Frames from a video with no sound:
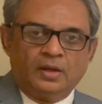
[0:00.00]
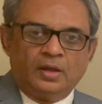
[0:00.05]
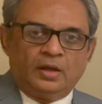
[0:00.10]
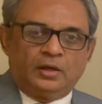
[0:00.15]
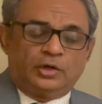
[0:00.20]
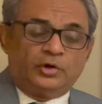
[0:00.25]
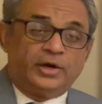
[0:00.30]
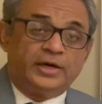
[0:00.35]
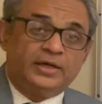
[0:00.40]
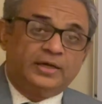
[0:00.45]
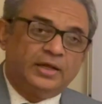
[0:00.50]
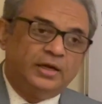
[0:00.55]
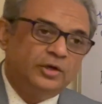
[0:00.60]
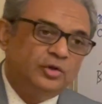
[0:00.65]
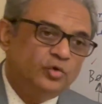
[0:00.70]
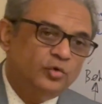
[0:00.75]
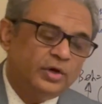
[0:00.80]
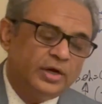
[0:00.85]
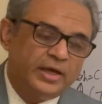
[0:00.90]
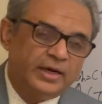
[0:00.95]
Now I tell
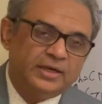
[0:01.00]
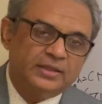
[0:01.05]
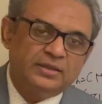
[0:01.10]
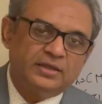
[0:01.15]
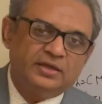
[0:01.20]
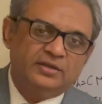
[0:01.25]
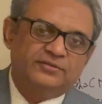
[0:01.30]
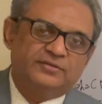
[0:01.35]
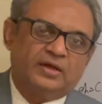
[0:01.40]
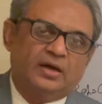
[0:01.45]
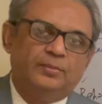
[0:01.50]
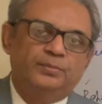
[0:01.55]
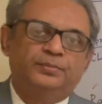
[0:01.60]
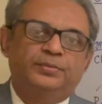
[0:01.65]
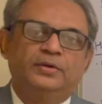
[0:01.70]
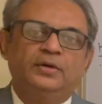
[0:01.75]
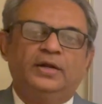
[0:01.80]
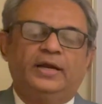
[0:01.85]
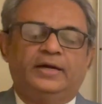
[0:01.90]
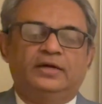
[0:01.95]
you another
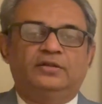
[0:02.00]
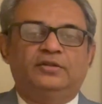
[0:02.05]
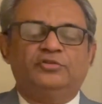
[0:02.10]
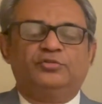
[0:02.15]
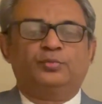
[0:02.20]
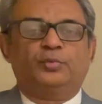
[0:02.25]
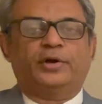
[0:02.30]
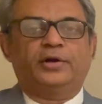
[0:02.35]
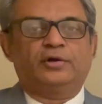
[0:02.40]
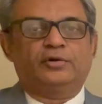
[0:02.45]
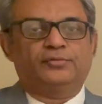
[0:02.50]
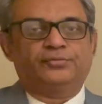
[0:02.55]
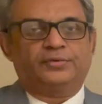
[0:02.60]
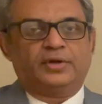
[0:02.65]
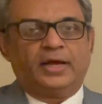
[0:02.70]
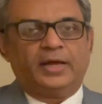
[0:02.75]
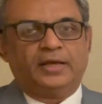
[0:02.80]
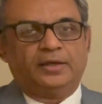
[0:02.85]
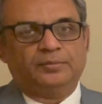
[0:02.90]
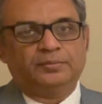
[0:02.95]
example at this point of
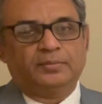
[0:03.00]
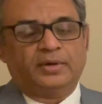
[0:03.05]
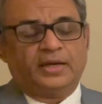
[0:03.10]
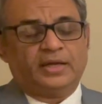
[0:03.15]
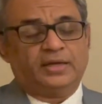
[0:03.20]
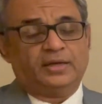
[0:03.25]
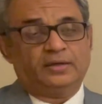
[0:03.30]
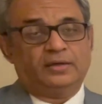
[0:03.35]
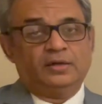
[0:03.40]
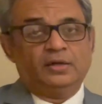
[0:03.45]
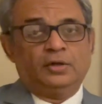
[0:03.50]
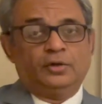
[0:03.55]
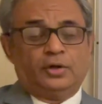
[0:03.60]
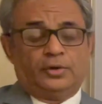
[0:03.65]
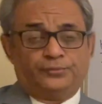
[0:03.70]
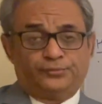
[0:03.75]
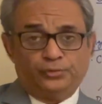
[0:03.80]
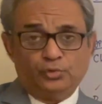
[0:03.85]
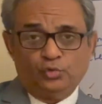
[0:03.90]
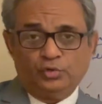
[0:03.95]
time.
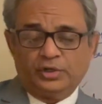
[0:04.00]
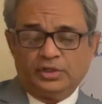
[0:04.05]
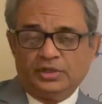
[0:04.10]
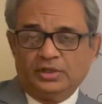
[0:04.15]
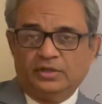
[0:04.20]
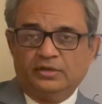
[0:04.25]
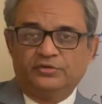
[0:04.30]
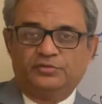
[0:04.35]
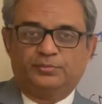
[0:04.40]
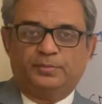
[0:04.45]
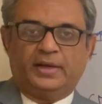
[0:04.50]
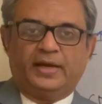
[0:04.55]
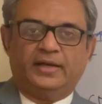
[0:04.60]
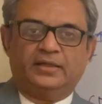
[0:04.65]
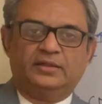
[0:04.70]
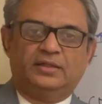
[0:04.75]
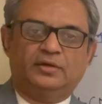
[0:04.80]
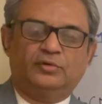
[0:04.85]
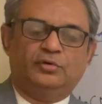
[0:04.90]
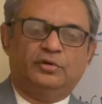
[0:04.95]
A few years
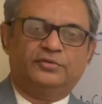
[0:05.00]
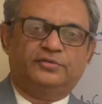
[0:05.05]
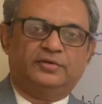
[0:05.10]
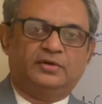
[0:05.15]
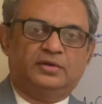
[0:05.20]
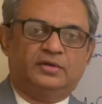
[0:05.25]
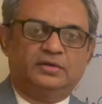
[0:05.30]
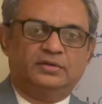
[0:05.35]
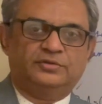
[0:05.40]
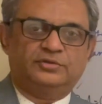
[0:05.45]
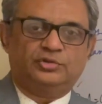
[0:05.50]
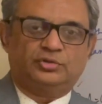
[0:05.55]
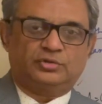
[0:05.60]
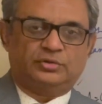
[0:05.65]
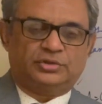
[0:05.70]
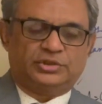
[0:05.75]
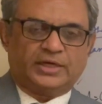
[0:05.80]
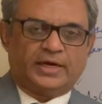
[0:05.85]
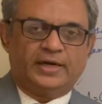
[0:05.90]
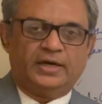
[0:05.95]
back, there was a
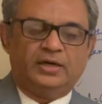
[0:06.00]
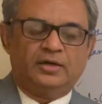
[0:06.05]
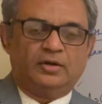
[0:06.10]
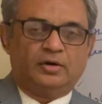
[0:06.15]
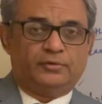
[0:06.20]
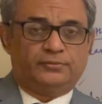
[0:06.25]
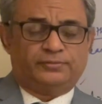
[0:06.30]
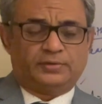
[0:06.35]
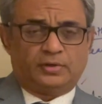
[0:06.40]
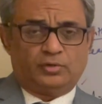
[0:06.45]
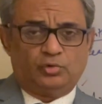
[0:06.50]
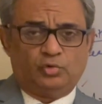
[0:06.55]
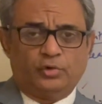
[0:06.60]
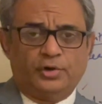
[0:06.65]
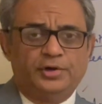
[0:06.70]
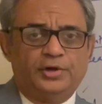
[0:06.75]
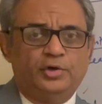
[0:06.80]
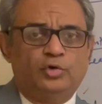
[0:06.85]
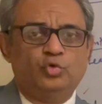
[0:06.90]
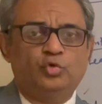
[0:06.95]
child of around
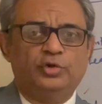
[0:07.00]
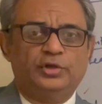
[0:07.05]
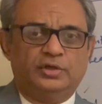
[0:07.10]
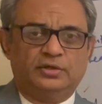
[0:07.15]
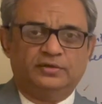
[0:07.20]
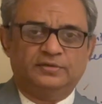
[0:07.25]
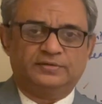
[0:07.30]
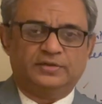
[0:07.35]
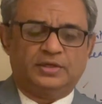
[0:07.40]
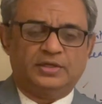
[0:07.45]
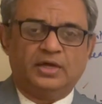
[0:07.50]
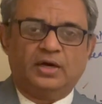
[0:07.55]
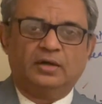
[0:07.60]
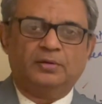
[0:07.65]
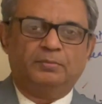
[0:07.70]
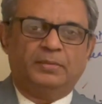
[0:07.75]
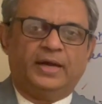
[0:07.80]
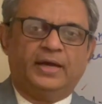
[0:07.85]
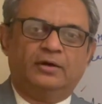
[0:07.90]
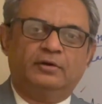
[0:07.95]
22 years, a
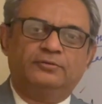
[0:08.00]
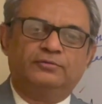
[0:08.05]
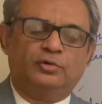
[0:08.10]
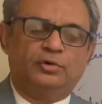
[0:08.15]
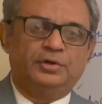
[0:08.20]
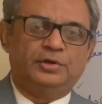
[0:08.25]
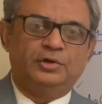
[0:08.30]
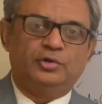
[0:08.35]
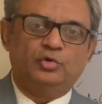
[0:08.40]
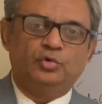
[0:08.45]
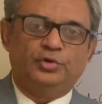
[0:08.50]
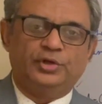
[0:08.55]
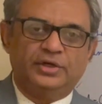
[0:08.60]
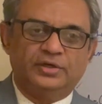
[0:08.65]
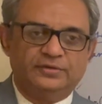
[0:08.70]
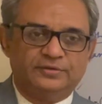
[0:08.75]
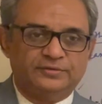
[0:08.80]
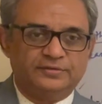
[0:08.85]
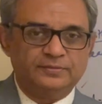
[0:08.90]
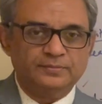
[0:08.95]
young man of 22
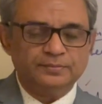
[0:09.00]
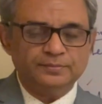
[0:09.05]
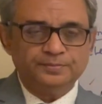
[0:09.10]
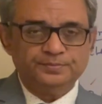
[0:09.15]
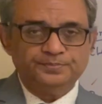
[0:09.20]
years,